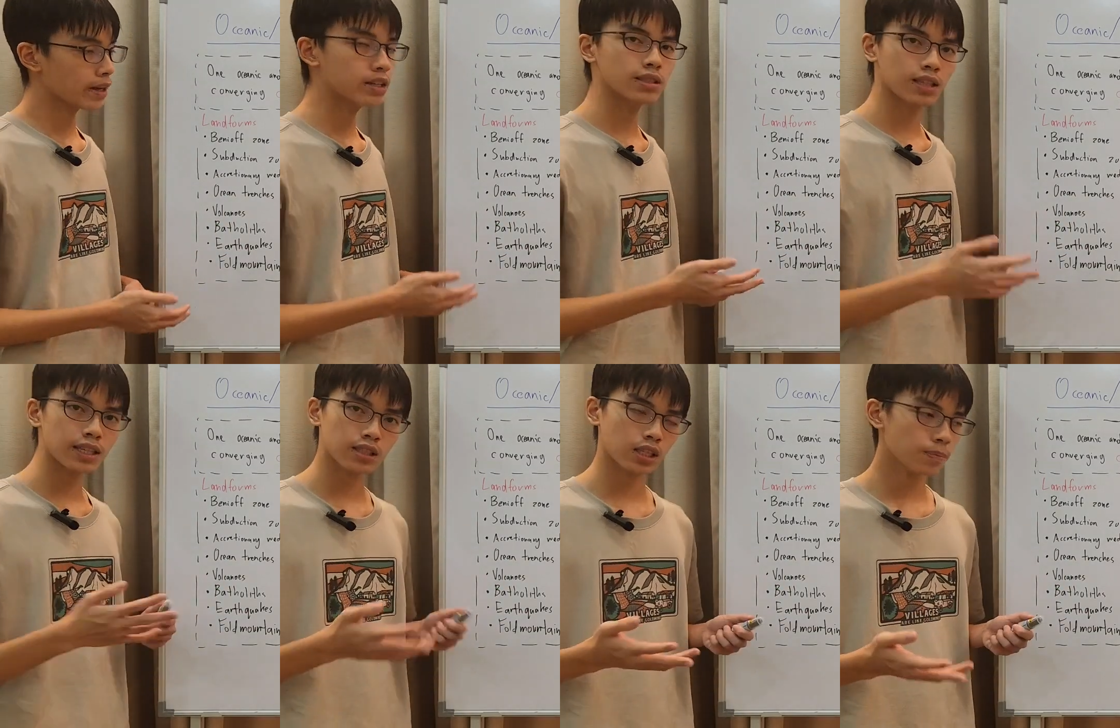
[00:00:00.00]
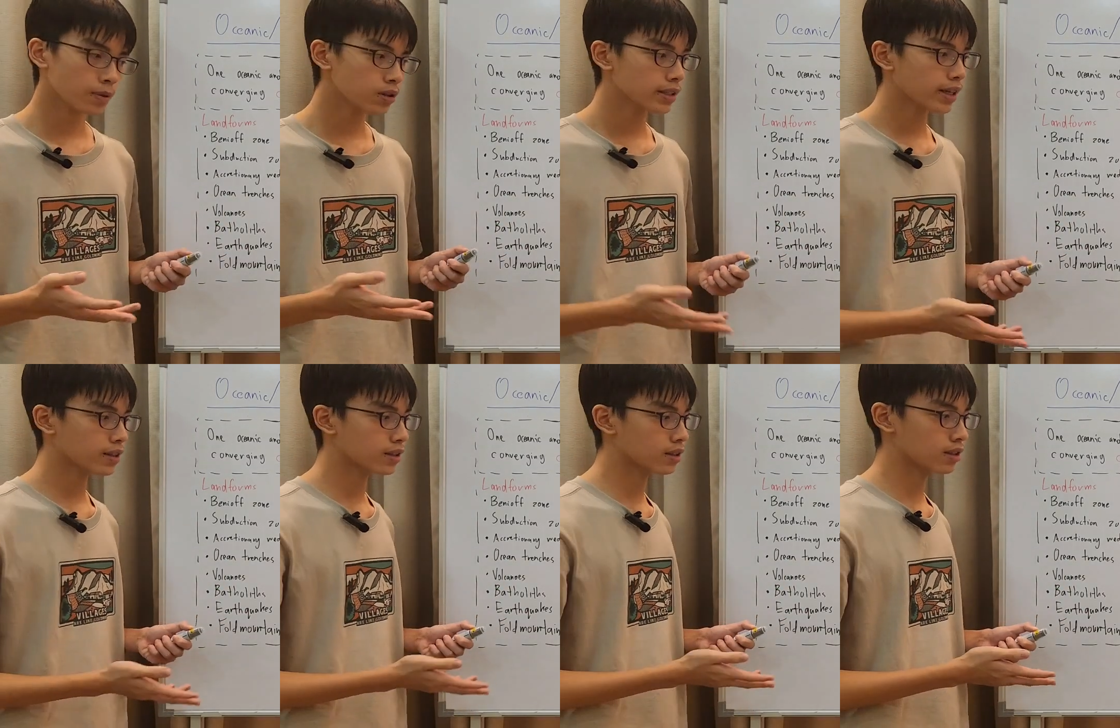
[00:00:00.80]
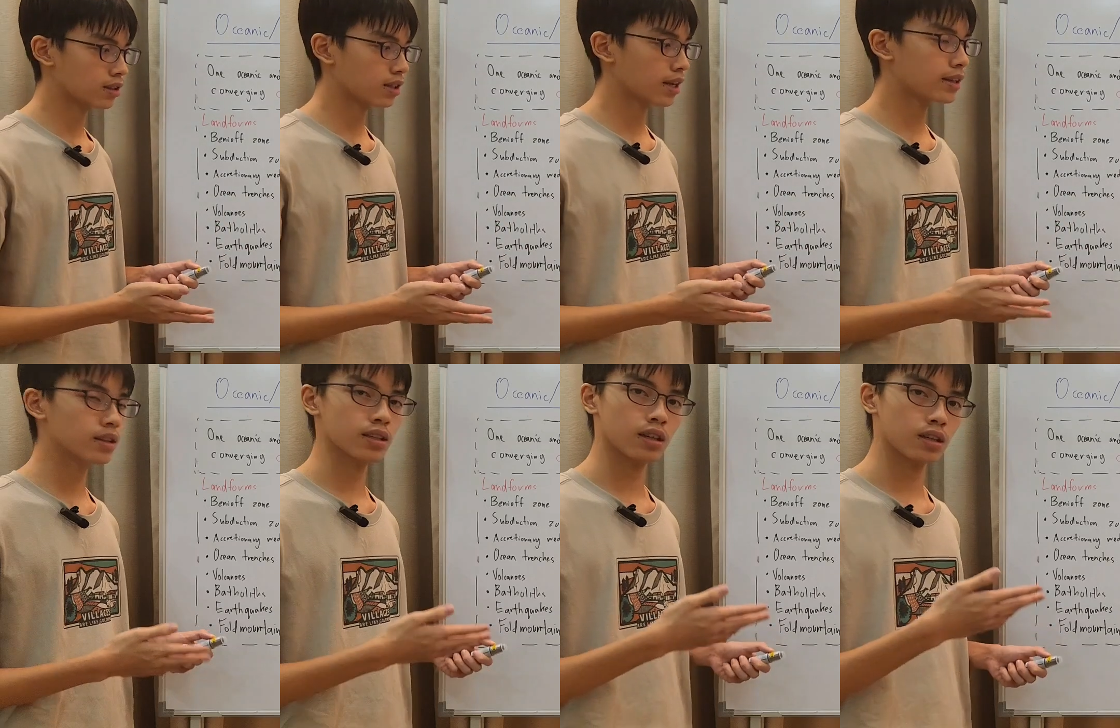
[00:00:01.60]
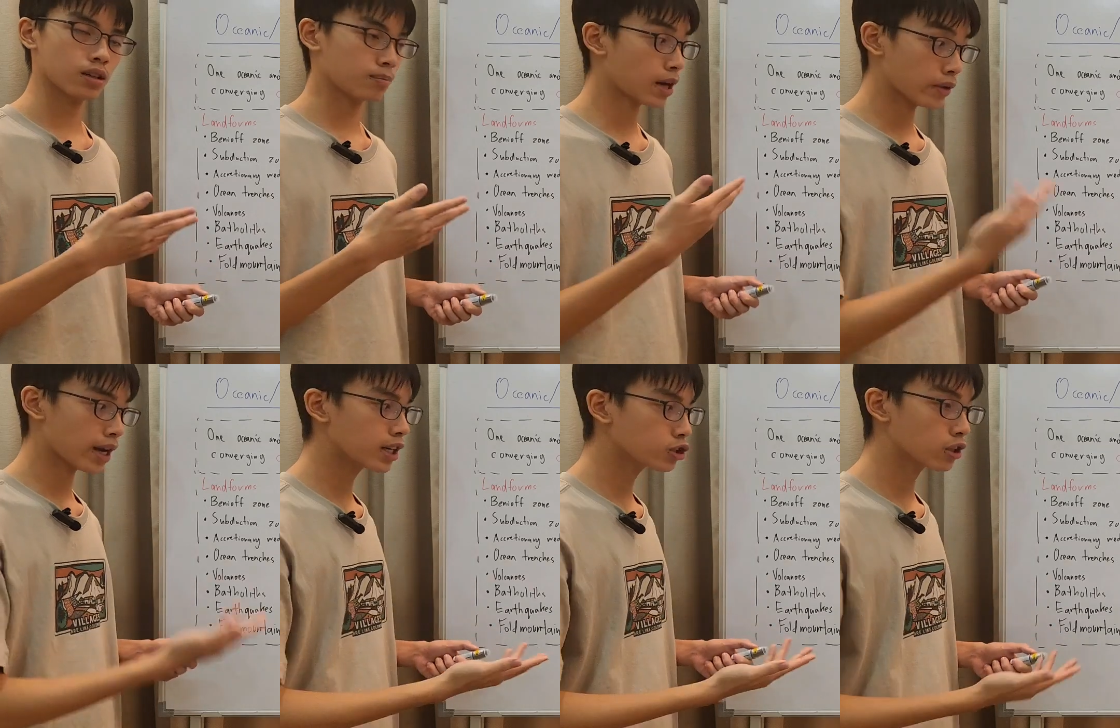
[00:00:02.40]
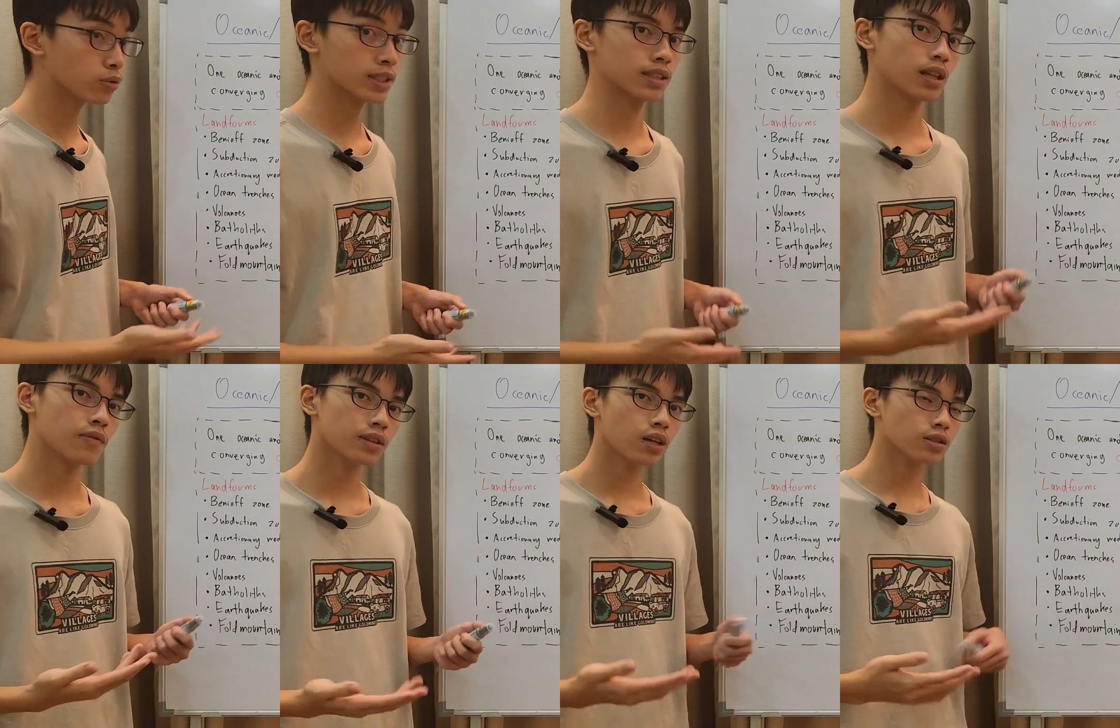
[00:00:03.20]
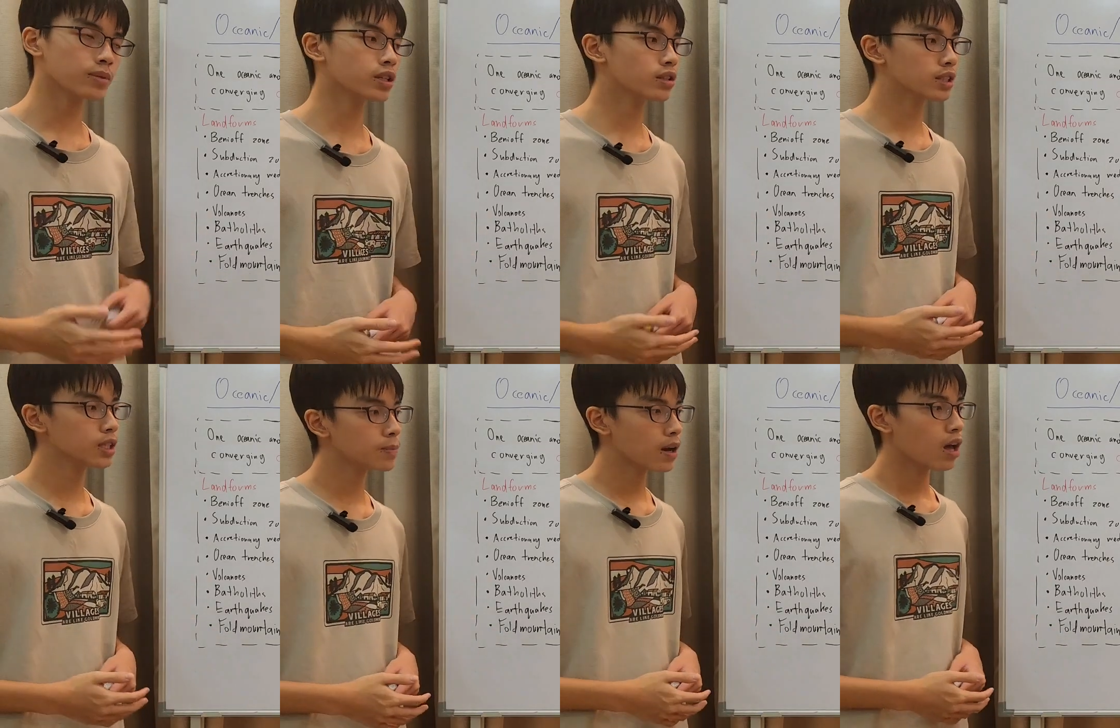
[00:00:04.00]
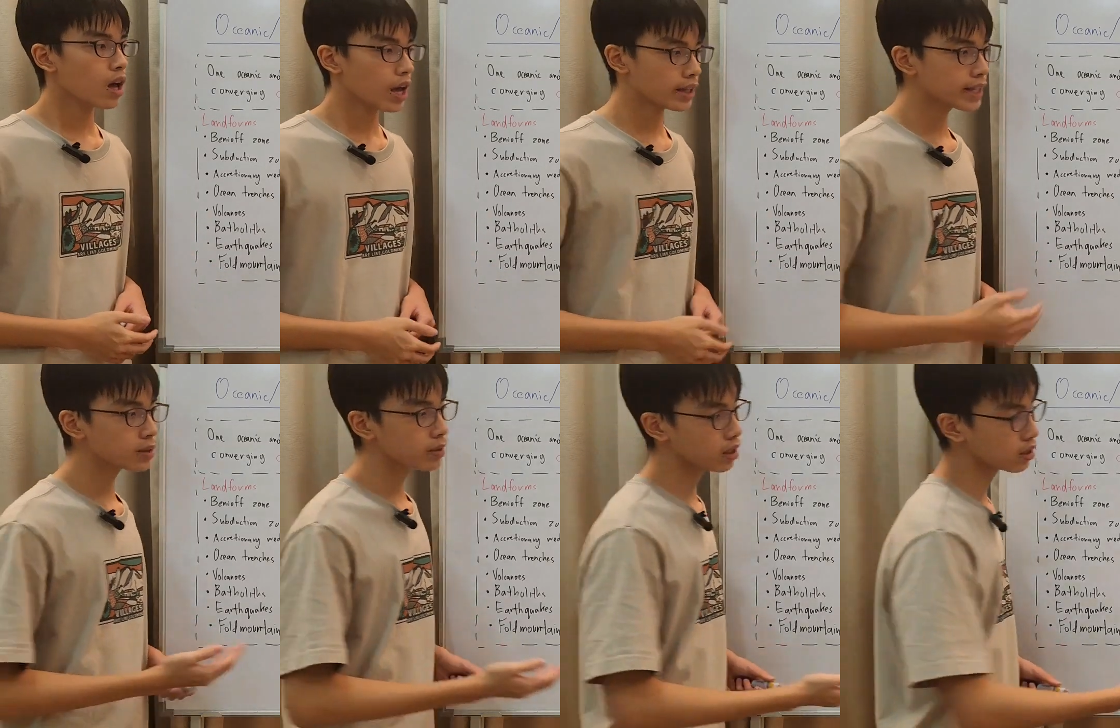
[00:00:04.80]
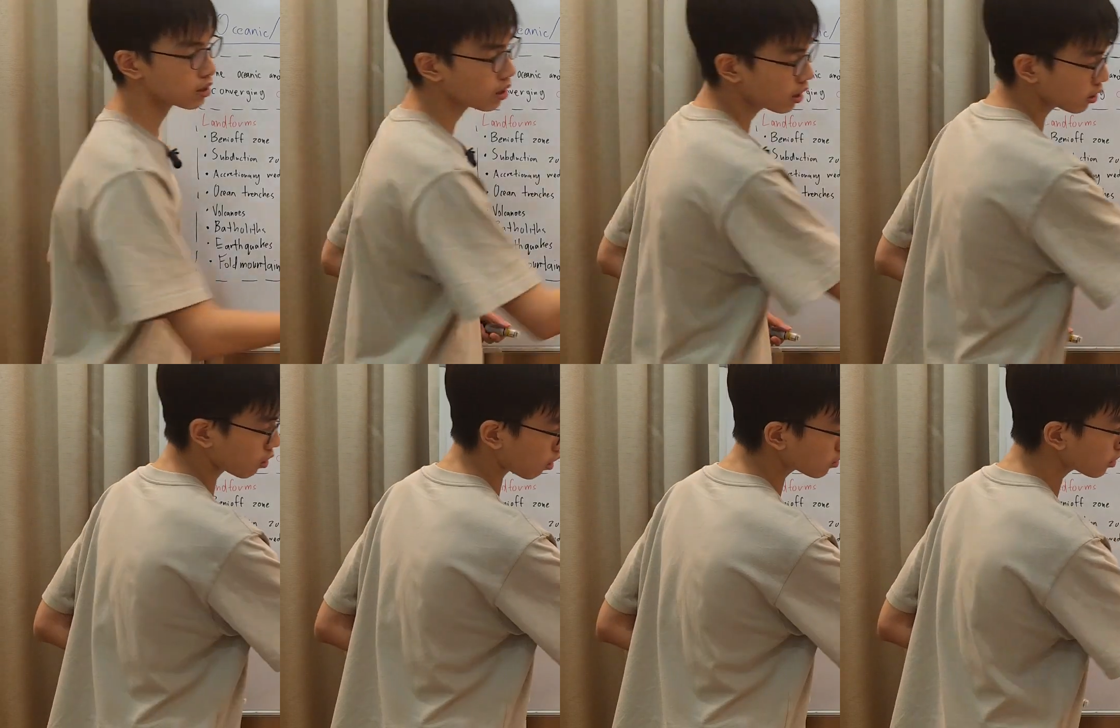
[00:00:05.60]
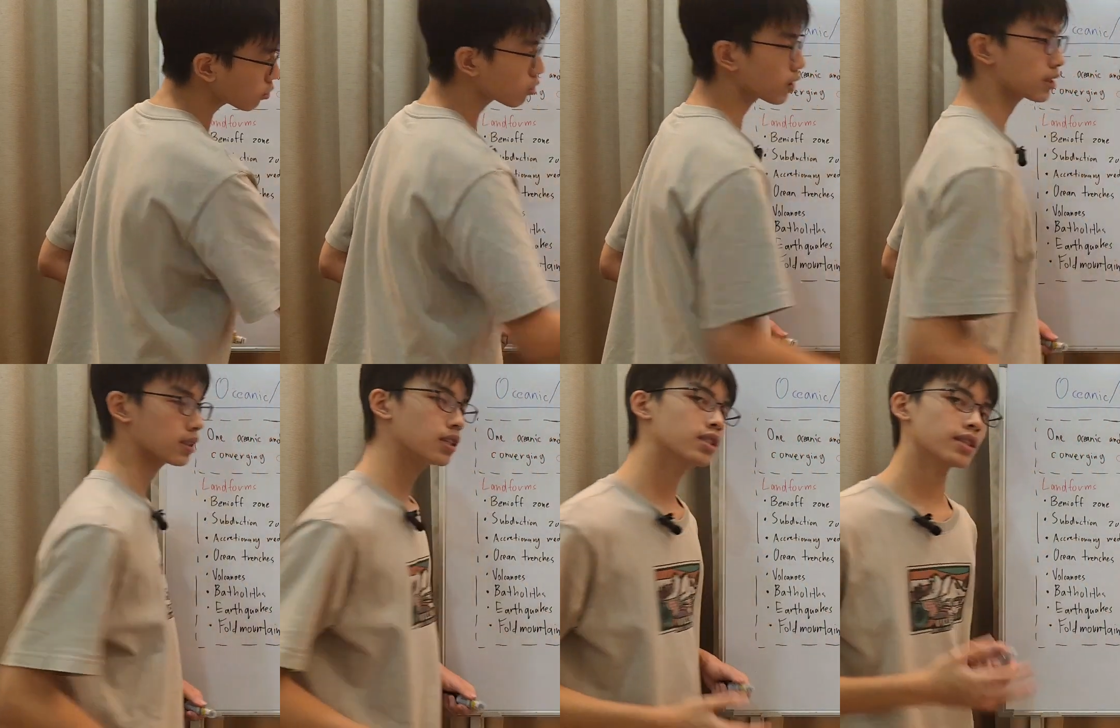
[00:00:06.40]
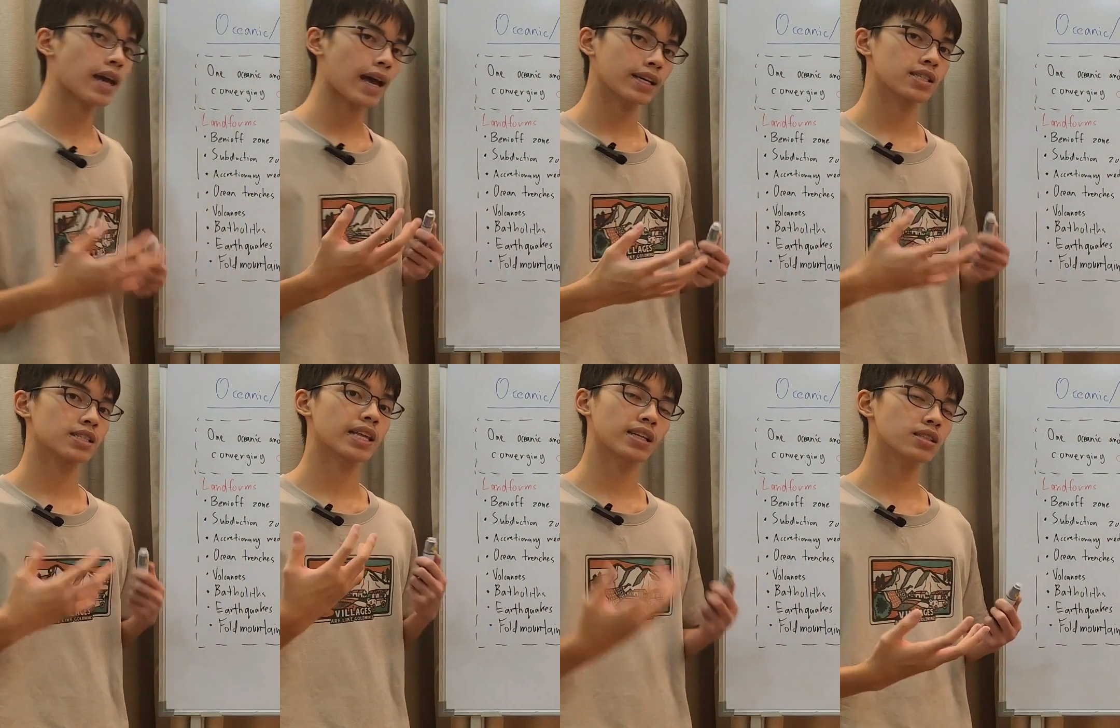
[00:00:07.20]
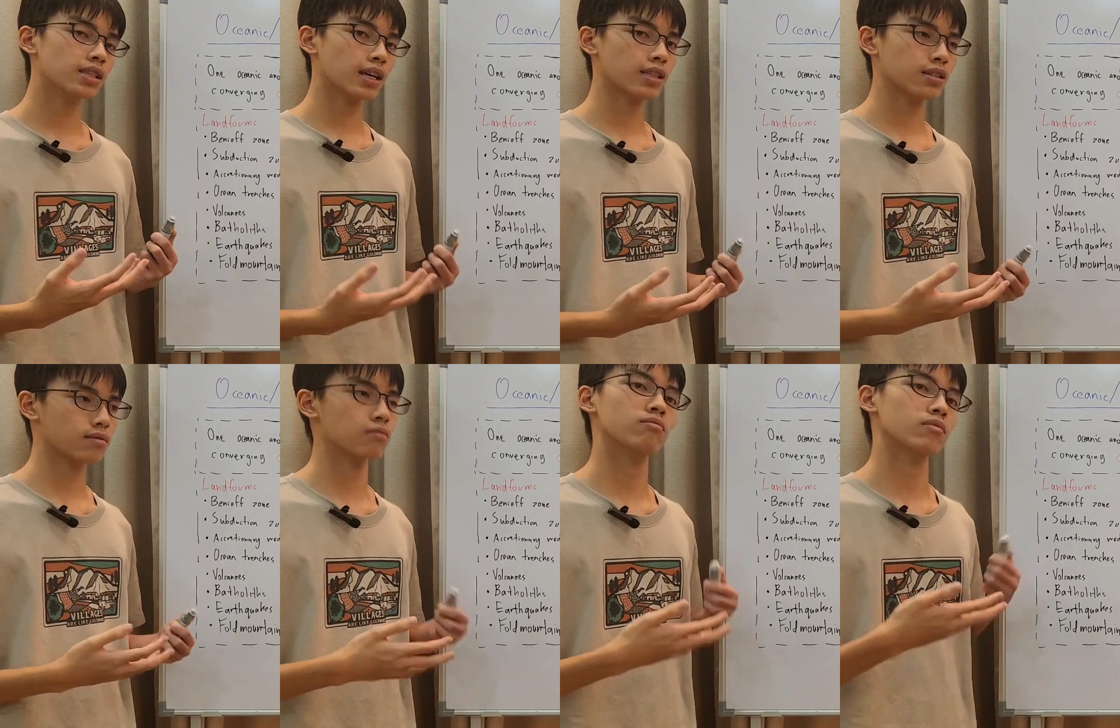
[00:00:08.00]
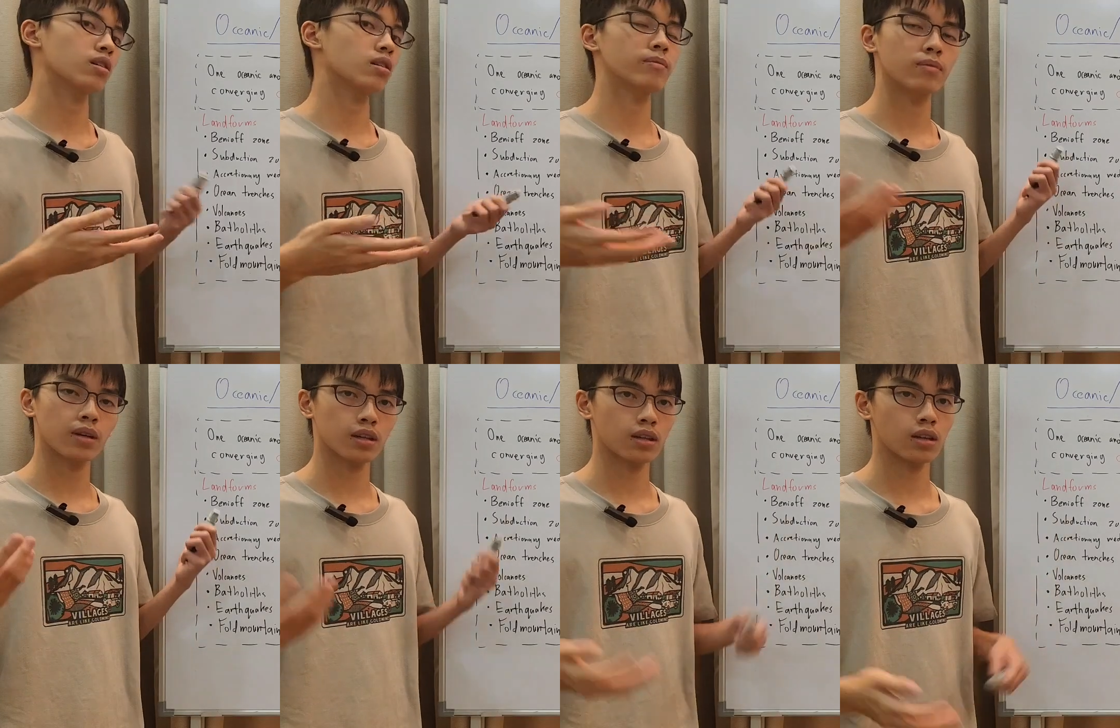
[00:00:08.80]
it is less deeper than the Mariana Trench, which is 11,000 meters deep, and that's because the continental crust isn't as dense as an